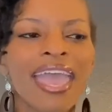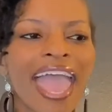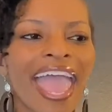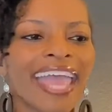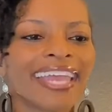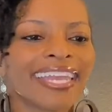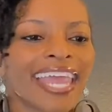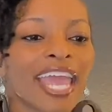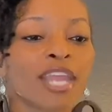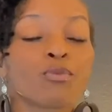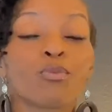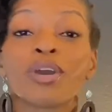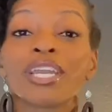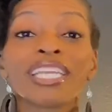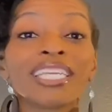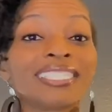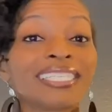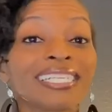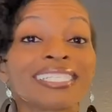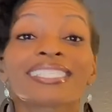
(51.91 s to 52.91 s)
And what
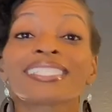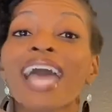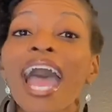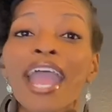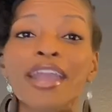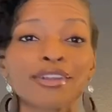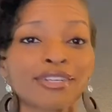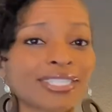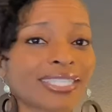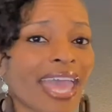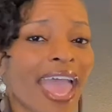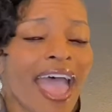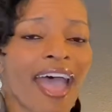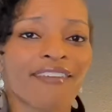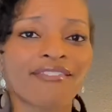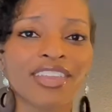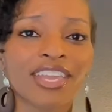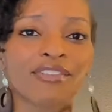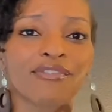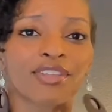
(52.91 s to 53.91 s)
he desired to
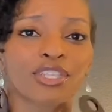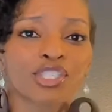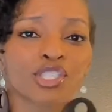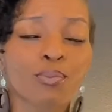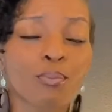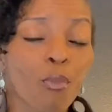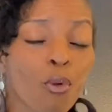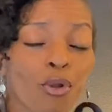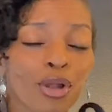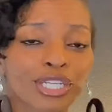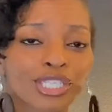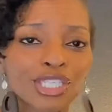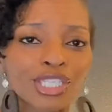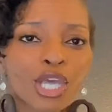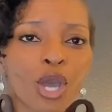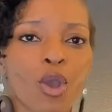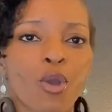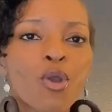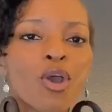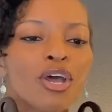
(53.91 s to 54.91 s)
have even more
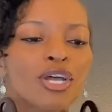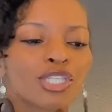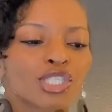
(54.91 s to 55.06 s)
so.